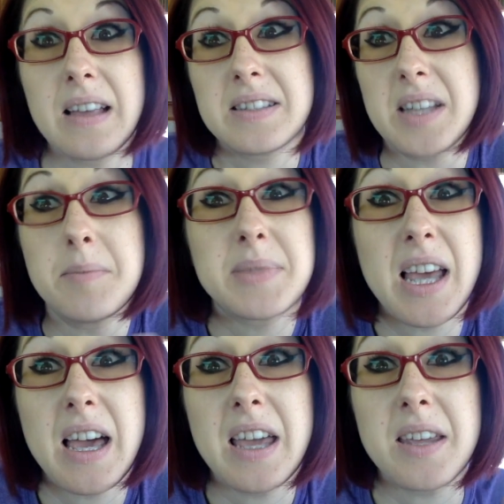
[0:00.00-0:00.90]

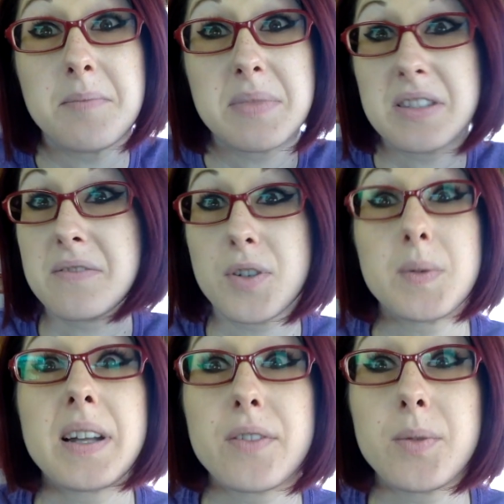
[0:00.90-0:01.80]
Sometimes, for
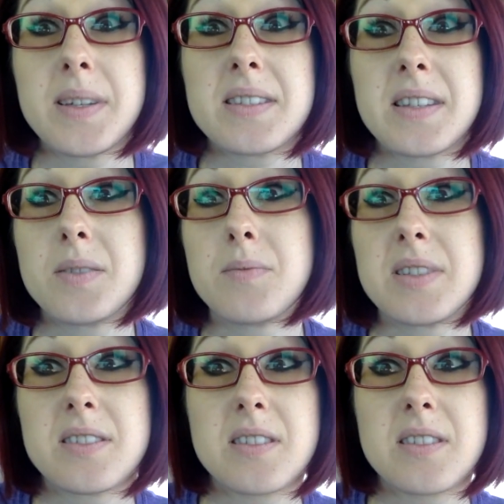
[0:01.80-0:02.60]
whatever reason, when